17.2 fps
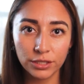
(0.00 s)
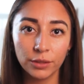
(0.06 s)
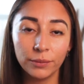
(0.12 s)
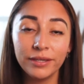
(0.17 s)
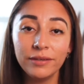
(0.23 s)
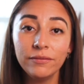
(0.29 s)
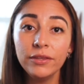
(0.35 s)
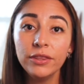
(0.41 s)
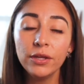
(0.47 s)
So
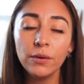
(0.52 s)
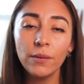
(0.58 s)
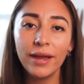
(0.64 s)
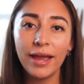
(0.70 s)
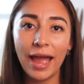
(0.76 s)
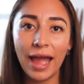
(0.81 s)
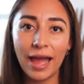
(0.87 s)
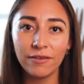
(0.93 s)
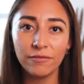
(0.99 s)
even though I
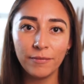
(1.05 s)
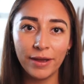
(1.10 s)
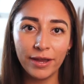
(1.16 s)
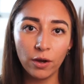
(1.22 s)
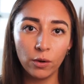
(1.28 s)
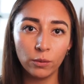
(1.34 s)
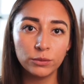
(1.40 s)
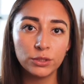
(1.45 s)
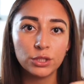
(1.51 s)
have my
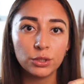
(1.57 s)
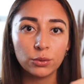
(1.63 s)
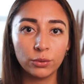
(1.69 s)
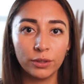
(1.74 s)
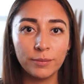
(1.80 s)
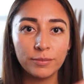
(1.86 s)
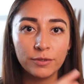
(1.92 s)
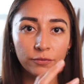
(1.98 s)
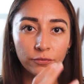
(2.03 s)
own
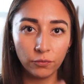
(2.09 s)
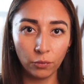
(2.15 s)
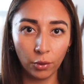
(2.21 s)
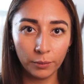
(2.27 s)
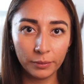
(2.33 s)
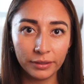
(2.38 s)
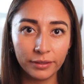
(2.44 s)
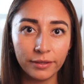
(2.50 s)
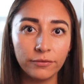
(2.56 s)
script
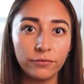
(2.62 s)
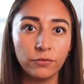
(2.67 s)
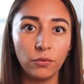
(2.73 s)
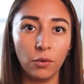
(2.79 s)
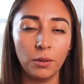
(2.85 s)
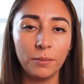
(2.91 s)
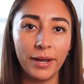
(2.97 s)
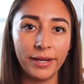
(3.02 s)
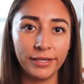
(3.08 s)
formula
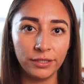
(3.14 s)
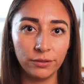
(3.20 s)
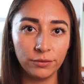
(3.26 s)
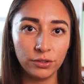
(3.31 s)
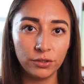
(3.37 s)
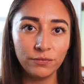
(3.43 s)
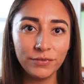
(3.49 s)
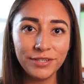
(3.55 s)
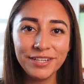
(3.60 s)
for my
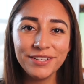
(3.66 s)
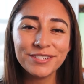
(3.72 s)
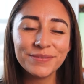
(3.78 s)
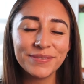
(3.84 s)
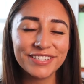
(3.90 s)
YouTube videos,